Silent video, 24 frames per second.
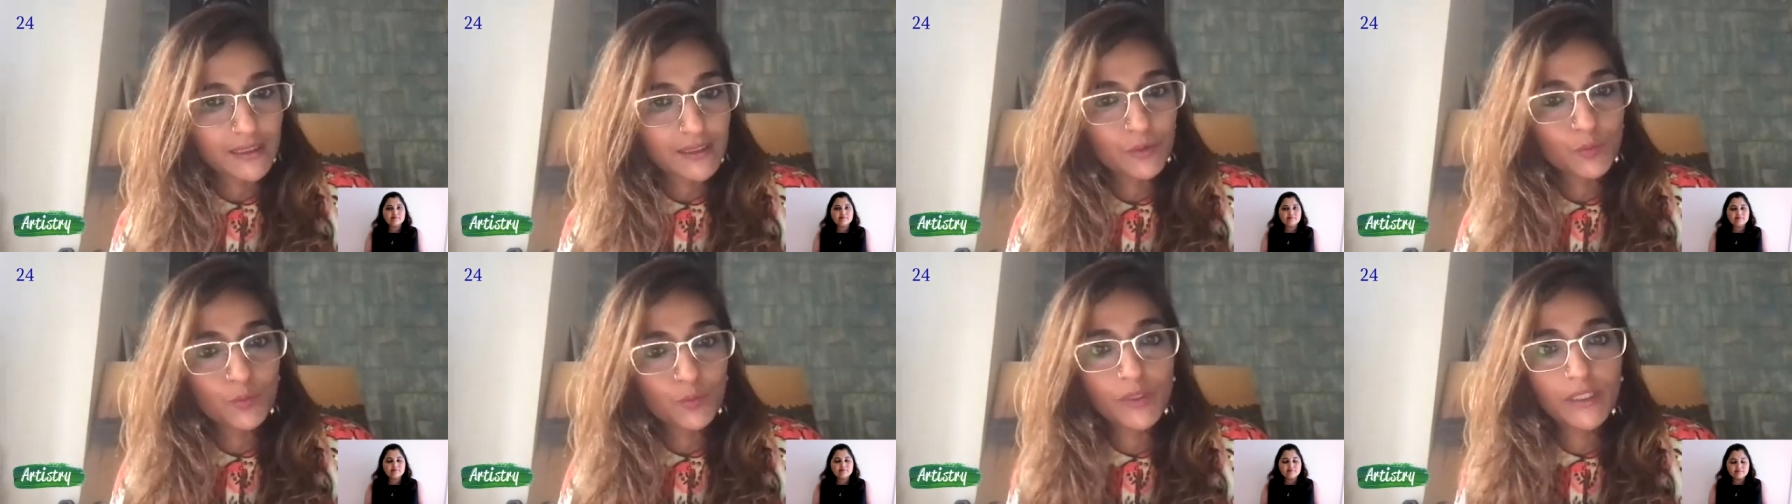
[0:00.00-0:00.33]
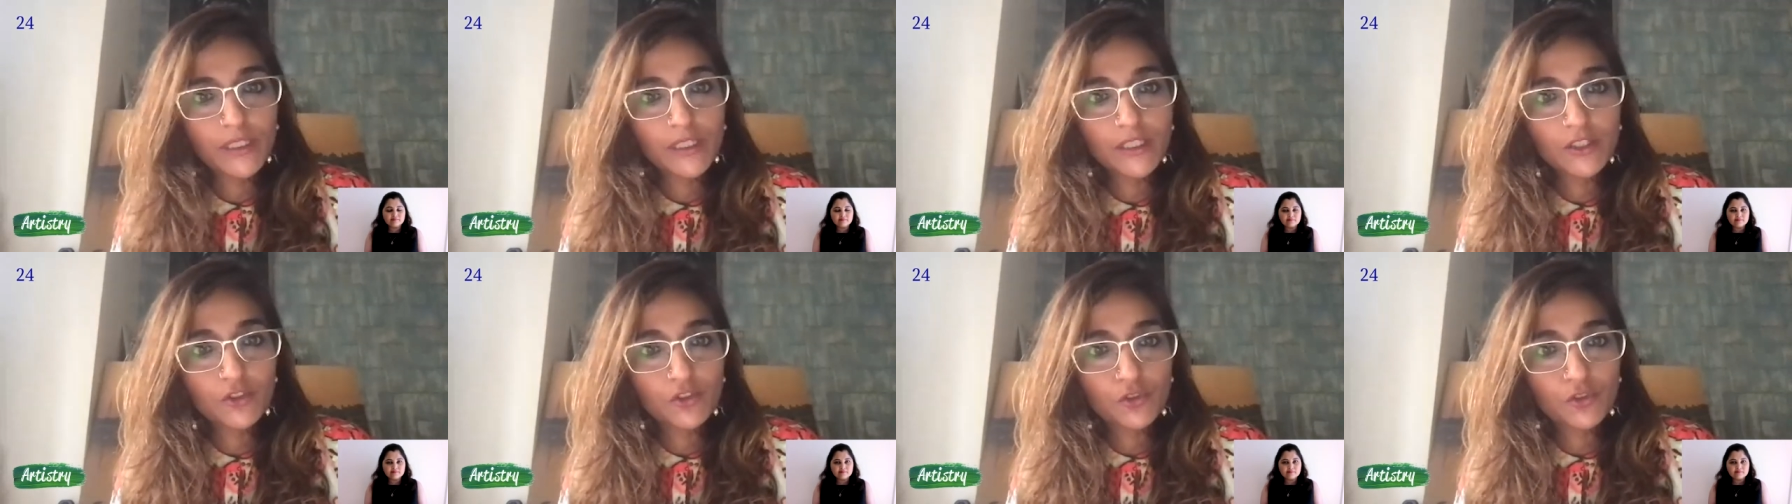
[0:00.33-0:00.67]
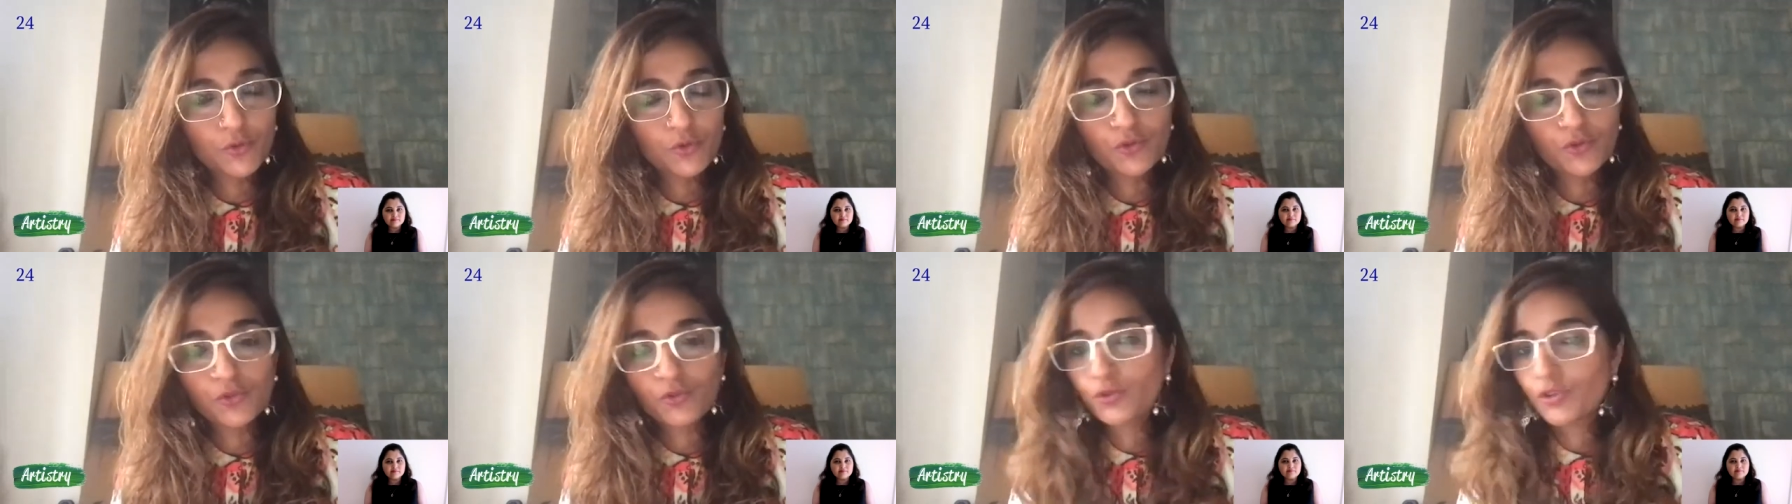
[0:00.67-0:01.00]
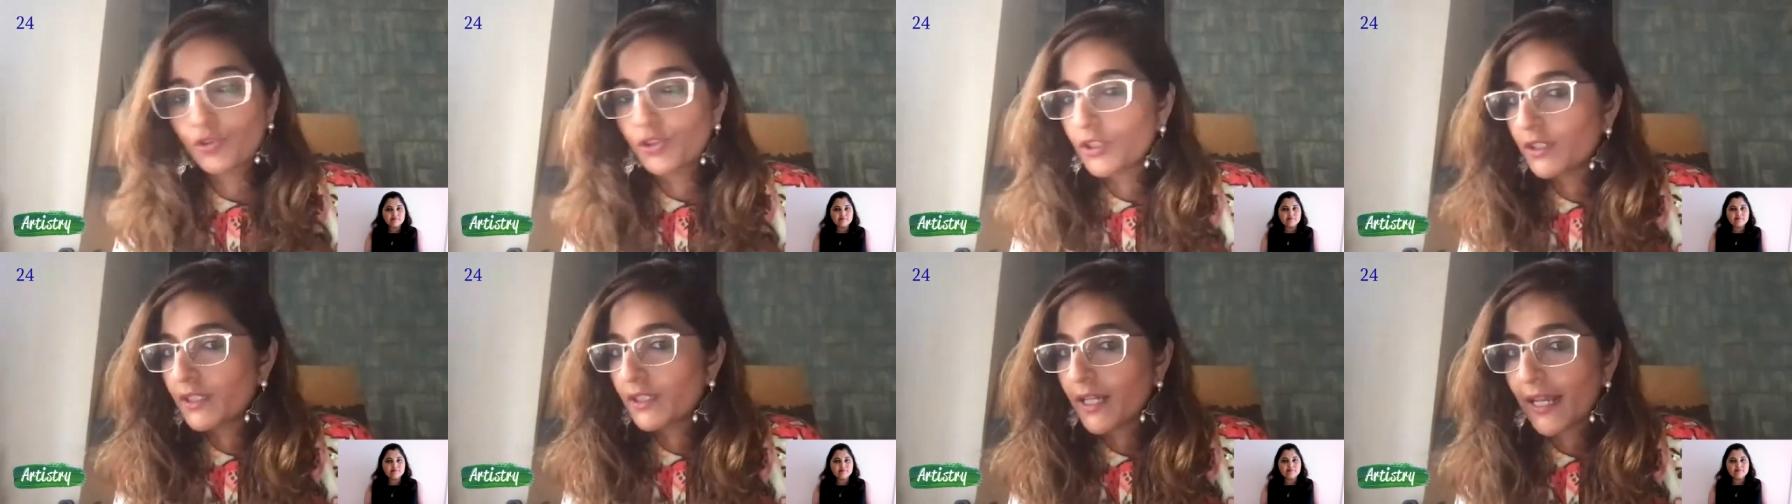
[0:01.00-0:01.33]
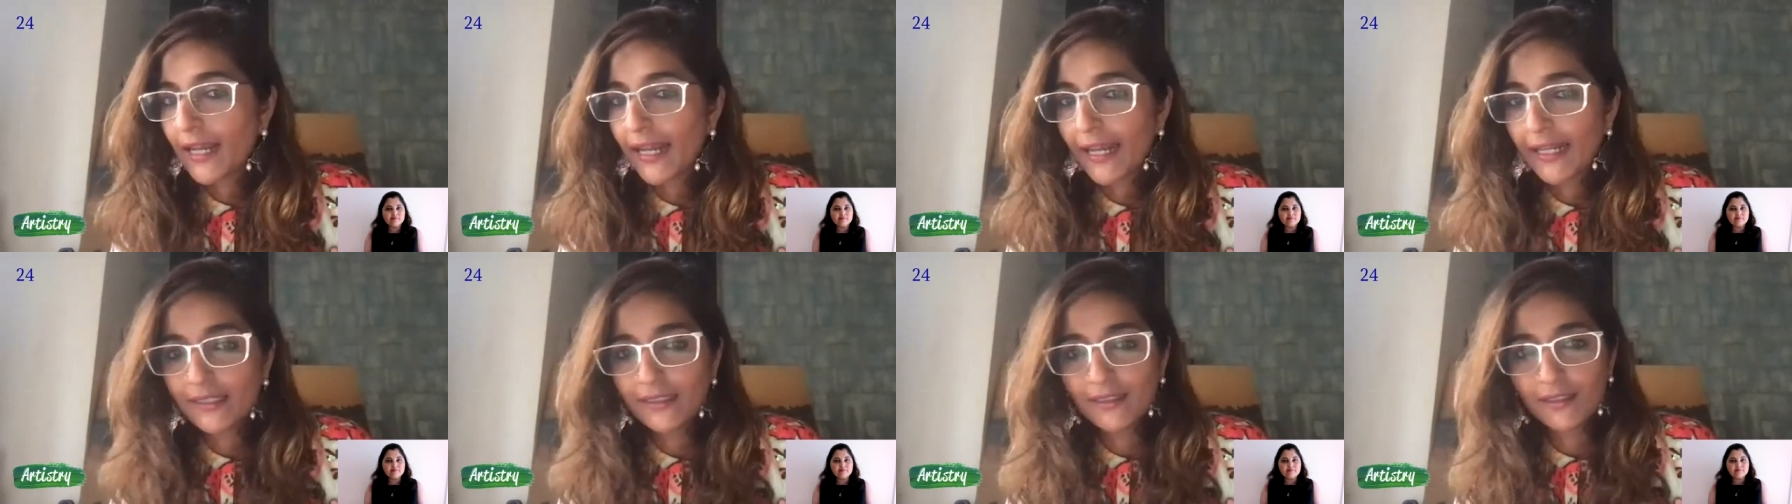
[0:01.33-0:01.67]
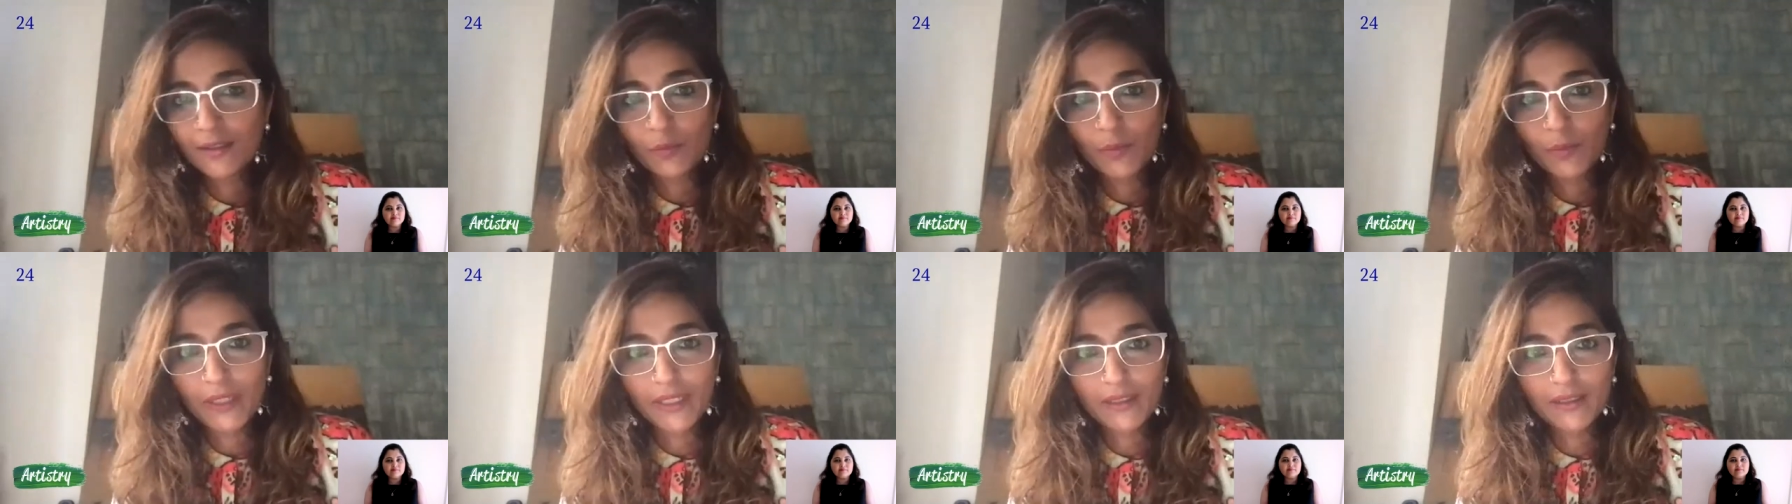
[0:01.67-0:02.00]
We choose to turn our heads
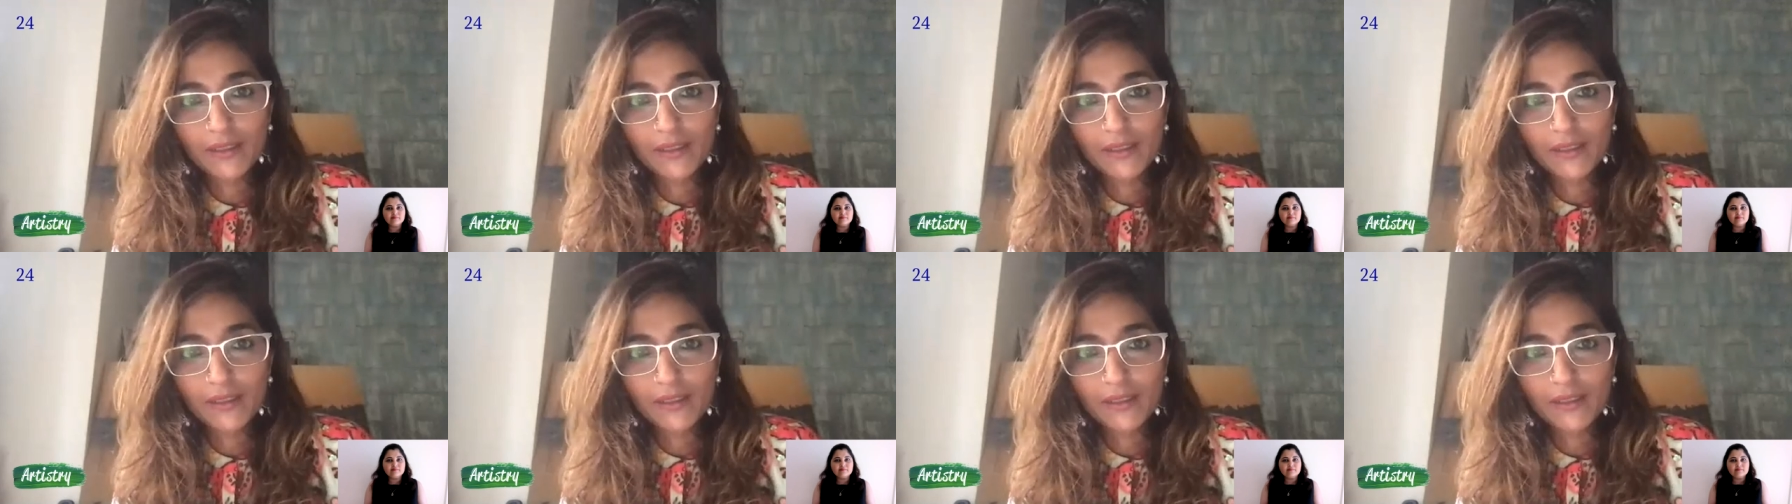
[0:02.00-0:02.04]
away.